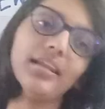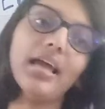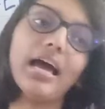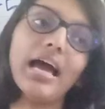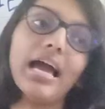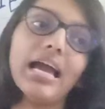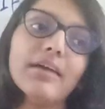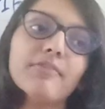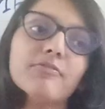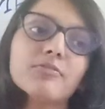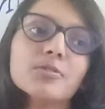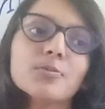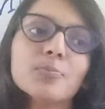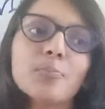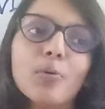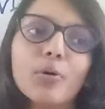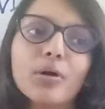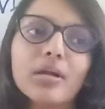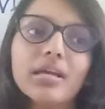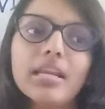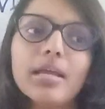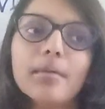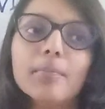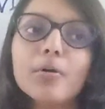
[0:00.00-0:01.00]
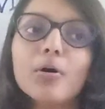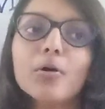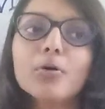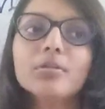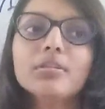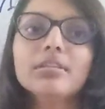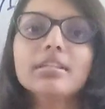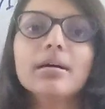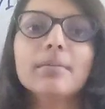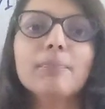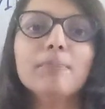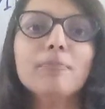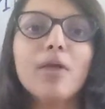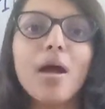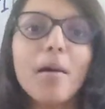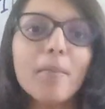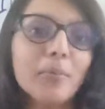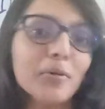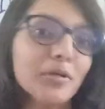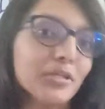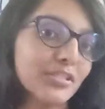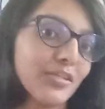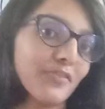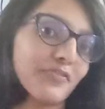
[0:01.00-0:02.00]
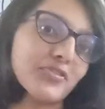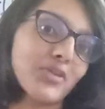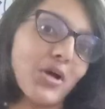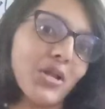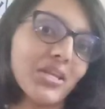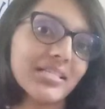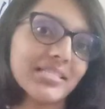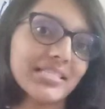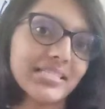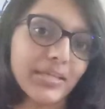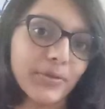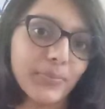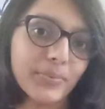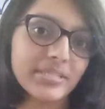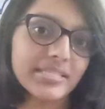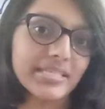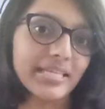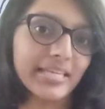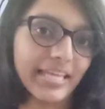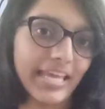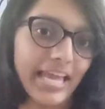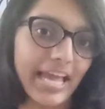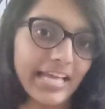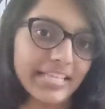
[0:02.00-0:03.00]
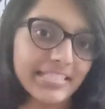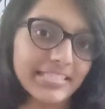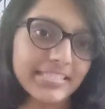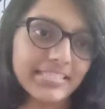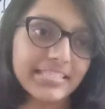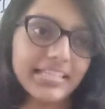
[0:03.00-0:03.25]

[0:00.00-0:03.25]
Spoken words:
I have spoken about the properties of solids, liquids and gas.